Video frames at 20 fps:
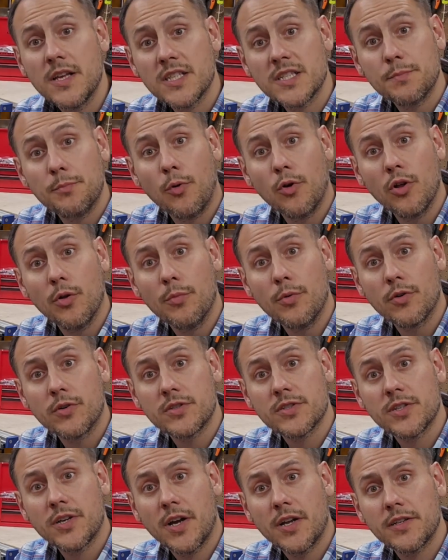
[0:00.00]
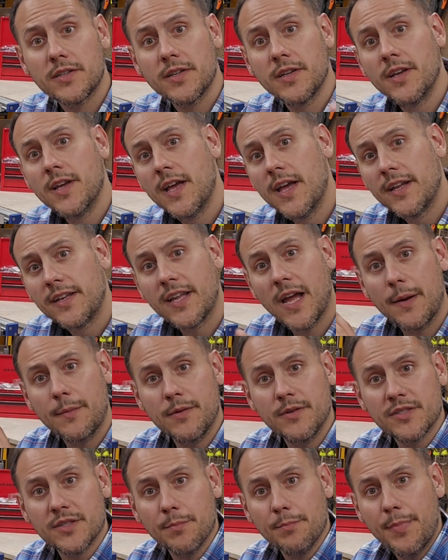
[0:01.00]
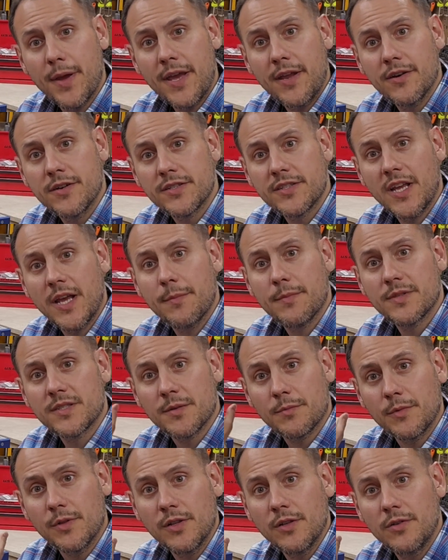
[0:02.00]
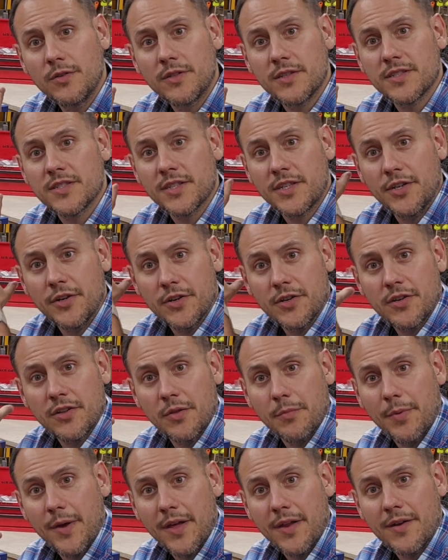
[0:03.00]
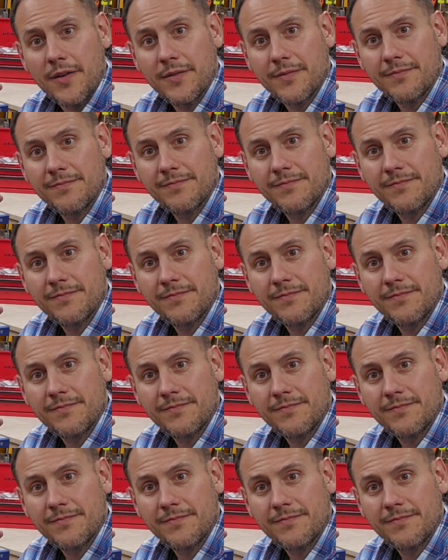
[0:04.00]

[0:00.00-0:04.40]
Spoil board's cut, time to use some painter's tape and some glue to secure it to the bed.